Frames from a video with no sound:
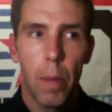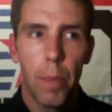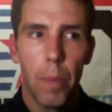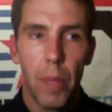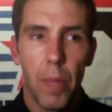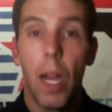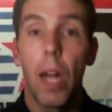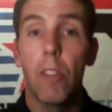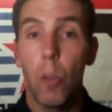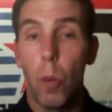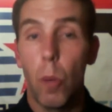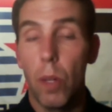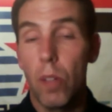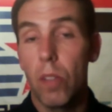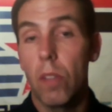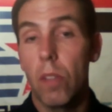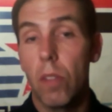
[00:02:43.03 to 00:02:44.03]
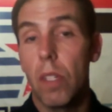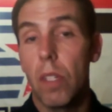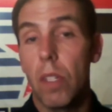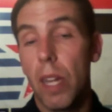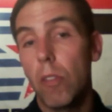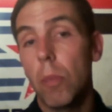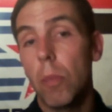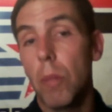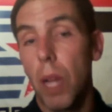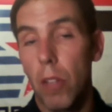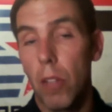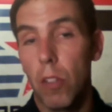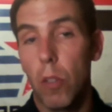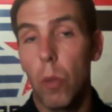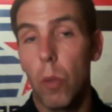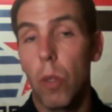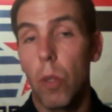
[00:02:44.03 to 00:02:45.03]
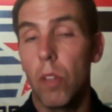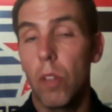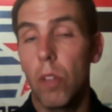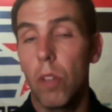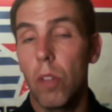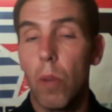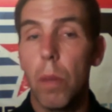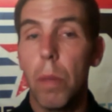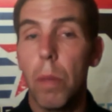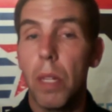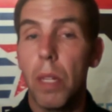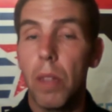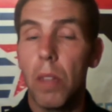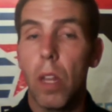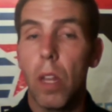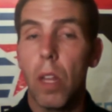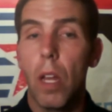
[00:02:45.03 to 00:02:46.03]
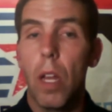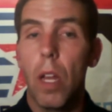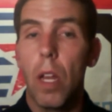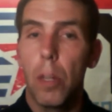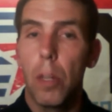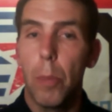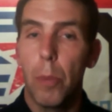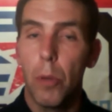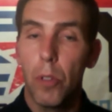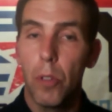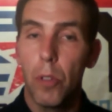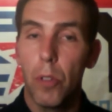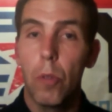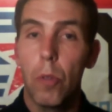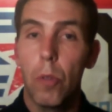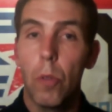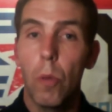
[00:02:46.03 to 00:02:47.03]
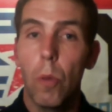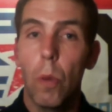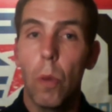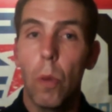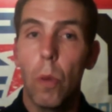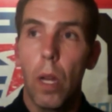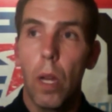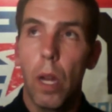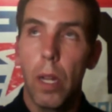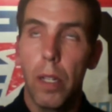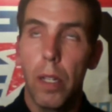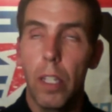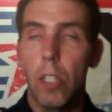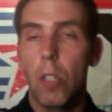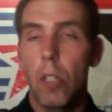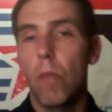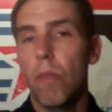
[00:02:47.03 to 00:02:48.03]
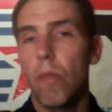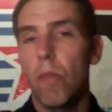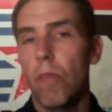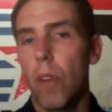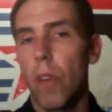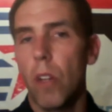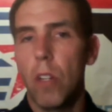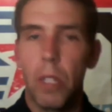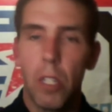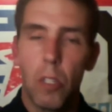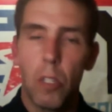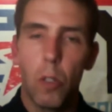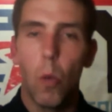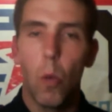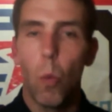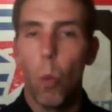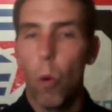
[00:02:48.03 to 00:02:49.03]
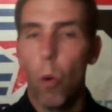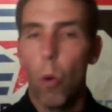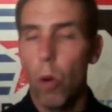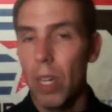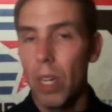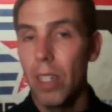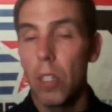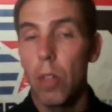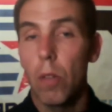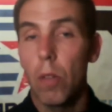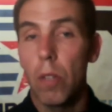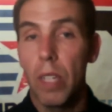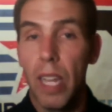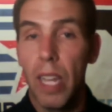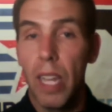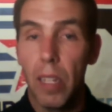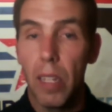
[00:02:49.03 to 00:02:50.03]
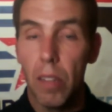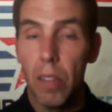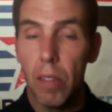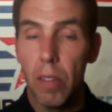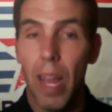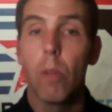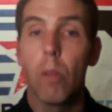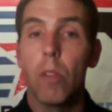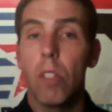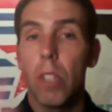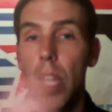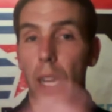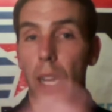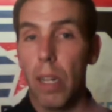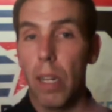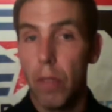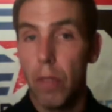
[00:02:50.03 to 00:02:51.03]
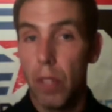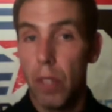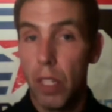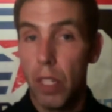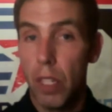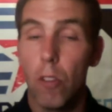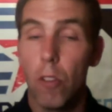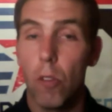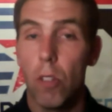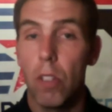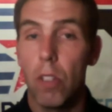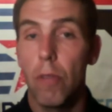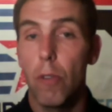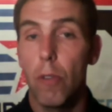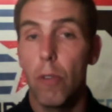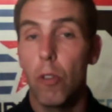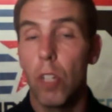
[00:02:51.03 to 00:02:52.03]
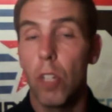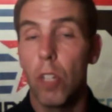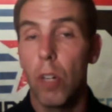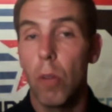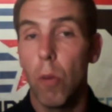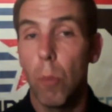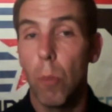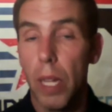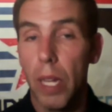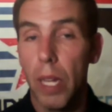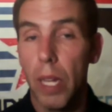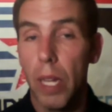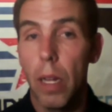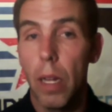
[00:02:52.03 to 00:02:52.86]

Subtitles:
consequences, the downstream consequences of what it means to pursue additional volume, additional work, additional gains outside of the construct of your general plan